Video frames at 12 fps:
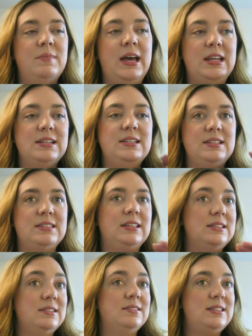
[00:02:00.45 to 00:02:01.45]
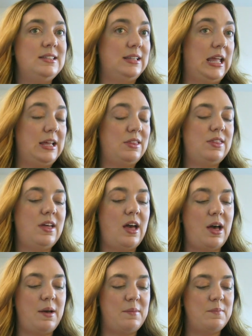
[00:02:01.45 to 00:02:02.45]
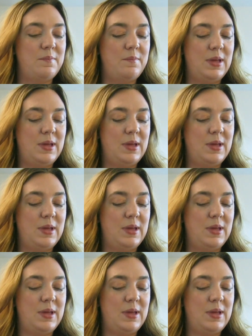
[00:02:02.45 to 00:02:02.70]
at a decent length, um,